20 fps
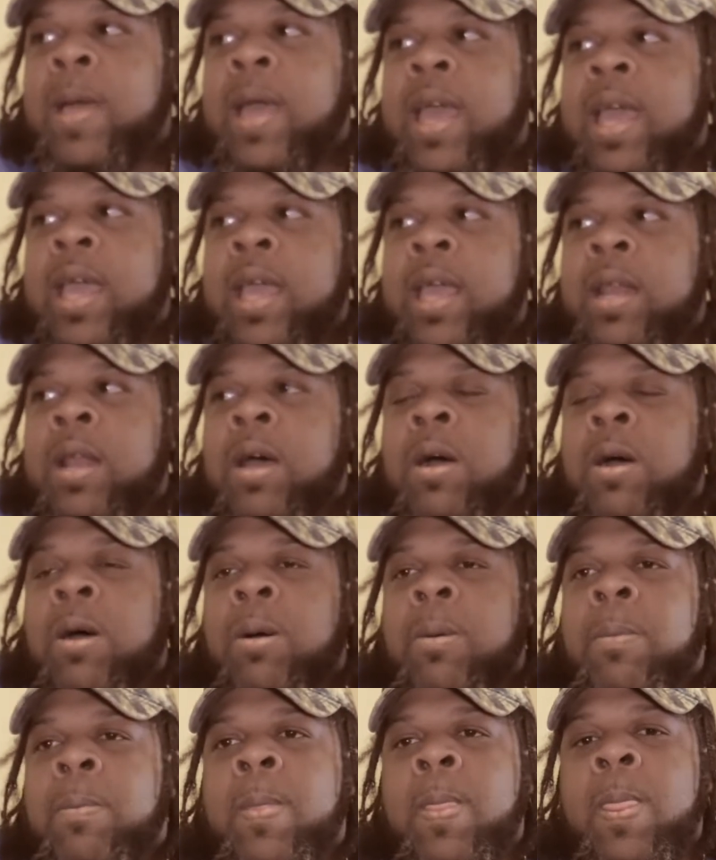and
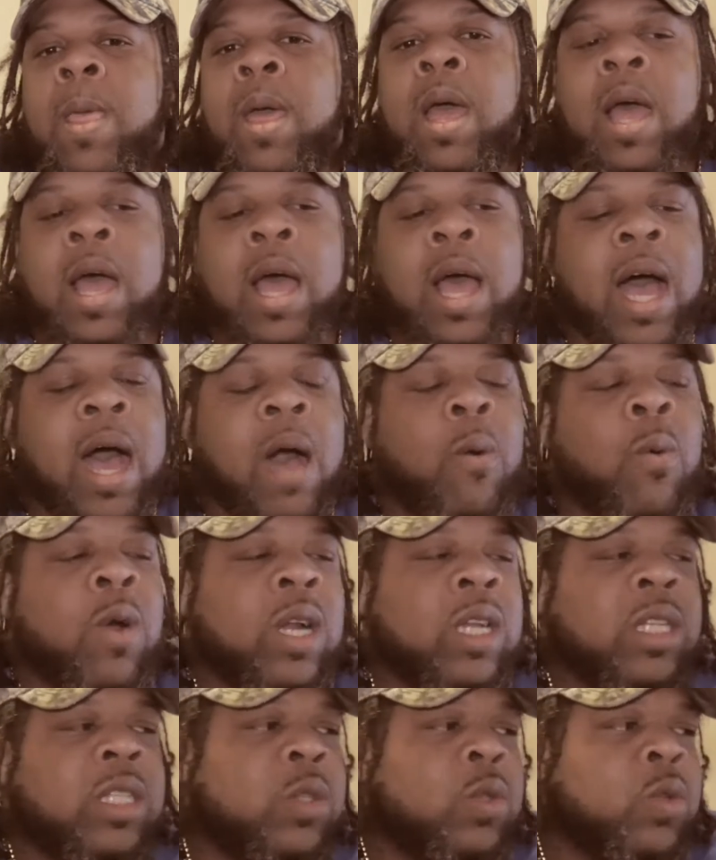I
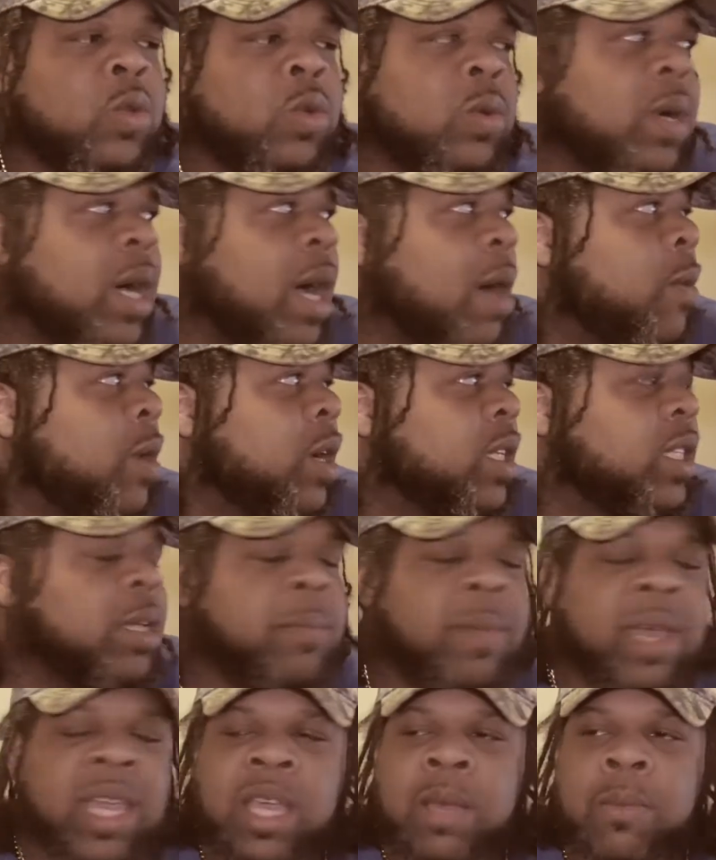wanted to
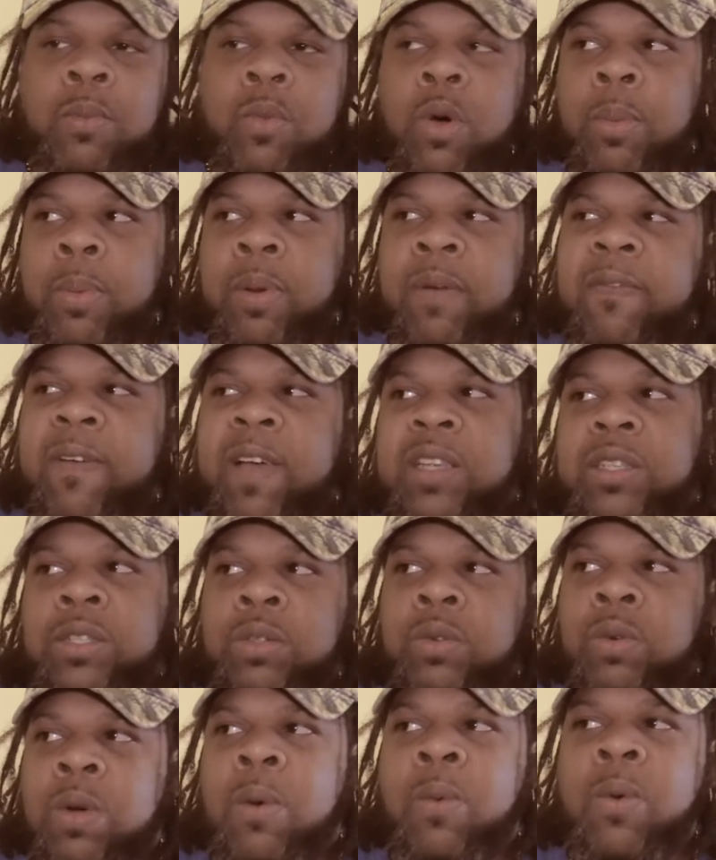make it more
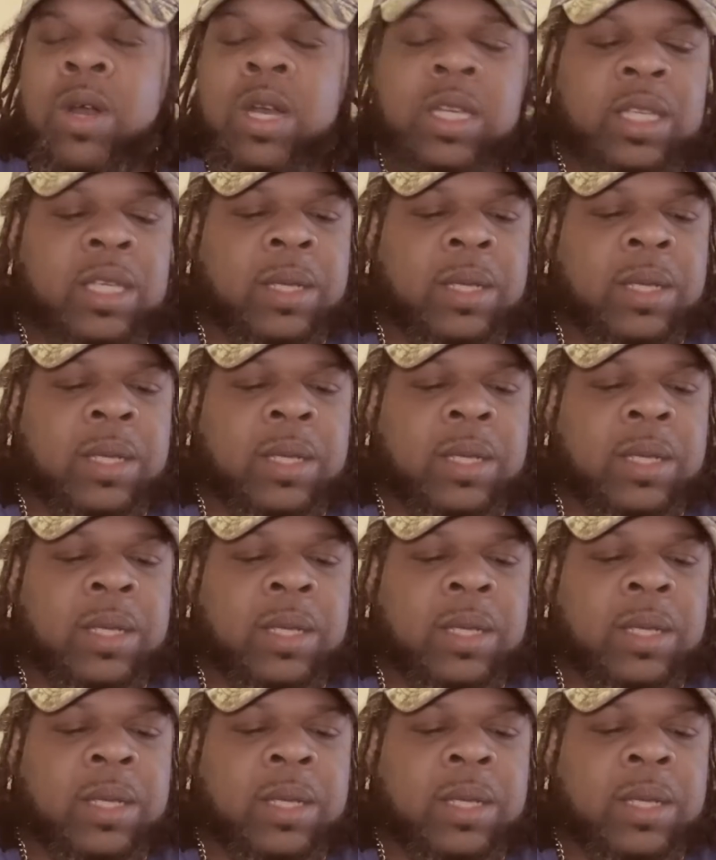professional. I wanted